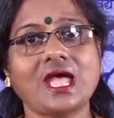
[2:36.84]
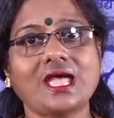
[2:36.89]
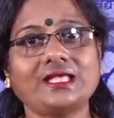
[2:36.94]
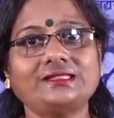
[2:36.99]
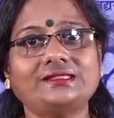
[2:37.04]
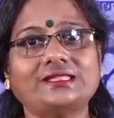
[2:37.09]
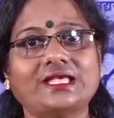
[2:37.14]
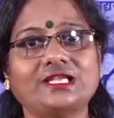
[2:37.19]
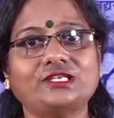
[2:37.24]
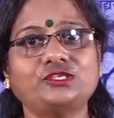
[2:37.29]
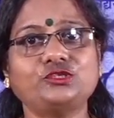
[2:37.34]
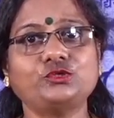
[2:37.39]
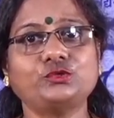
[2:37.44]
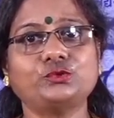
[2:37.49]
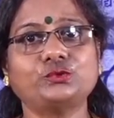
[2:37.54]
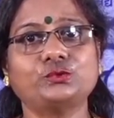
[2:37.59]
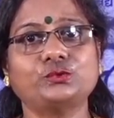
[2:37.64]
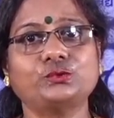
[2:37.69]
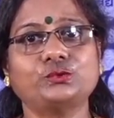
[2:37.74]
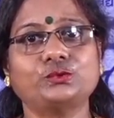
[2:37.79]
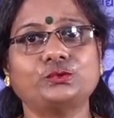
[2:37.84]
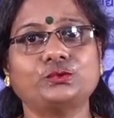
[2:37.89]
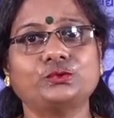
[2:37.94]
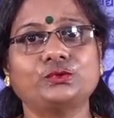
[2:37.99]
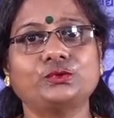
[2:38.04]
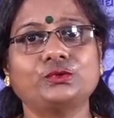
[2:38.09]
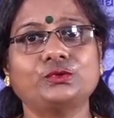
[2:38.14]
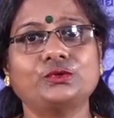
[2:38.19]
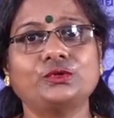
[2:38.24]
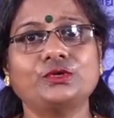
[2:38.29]
And that too,
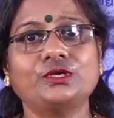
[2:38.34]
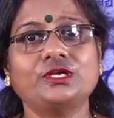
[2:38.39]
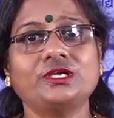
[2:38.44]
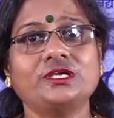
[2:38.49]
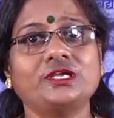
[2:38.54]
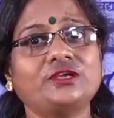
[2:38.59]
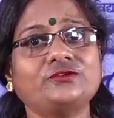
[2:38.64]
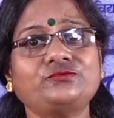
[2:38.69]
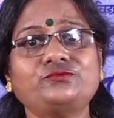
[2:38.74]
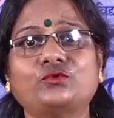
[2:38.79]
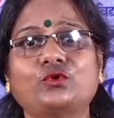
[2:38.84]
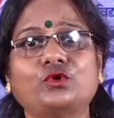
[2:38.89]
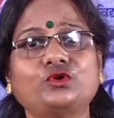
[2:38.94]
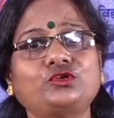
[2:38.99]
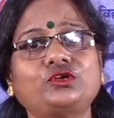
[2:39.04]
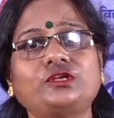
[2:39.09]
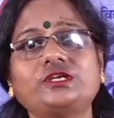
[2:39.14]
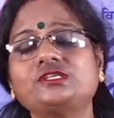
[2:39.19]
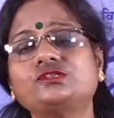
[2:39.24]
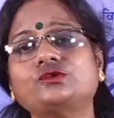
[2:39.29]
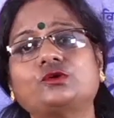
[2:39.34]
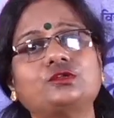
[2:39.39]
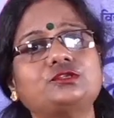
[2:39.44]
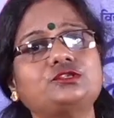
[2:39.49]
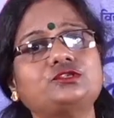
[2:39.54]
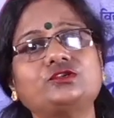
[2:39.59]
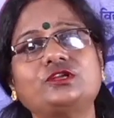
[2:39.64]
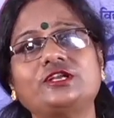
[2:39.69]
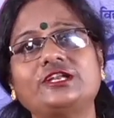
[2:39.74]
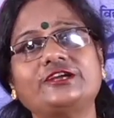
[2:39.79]
if water is
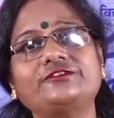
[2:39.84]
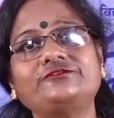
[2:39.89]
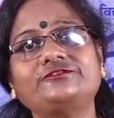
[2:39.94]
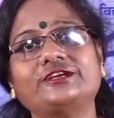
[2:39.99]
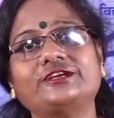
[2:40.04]
also left